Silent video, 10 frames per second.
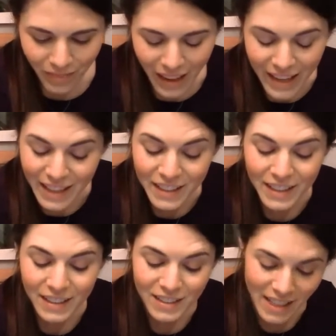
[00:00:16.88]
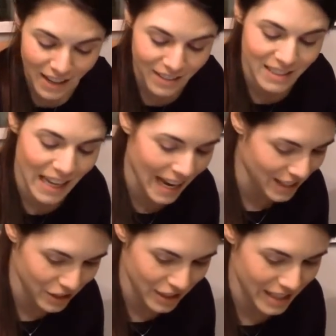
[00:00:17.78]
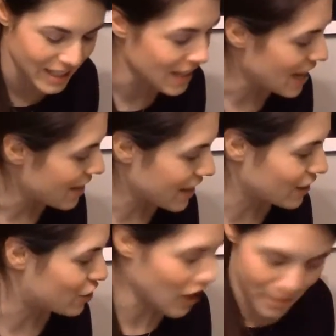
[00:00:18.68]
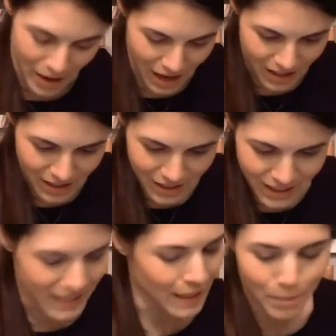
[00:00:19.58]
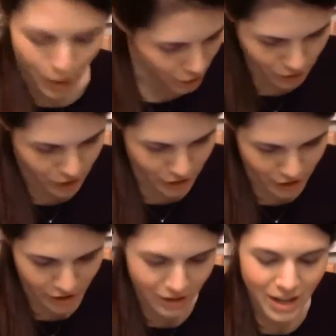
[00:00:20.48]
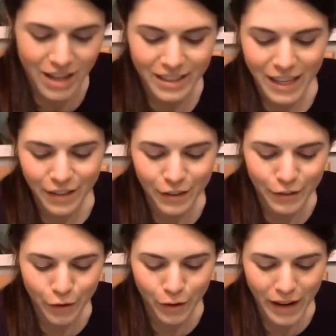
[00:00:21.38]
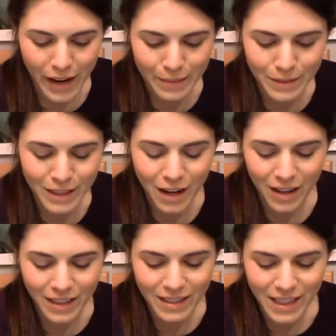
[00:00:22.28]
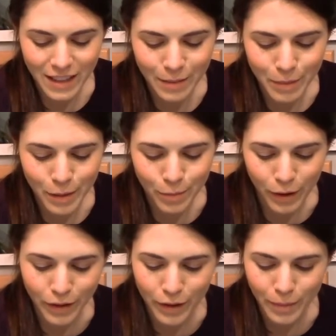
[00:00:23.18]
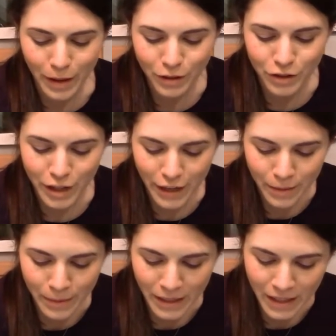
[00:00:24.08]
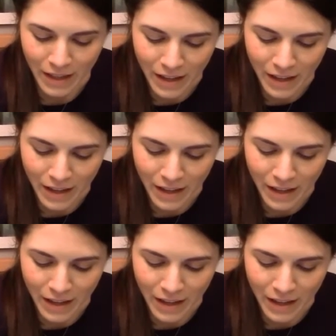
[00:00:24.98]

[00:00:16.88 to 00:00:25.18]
He tells Angie that Gemma is a monster. 10:34 a.m. Scotty is telling Big Brother about Jeremy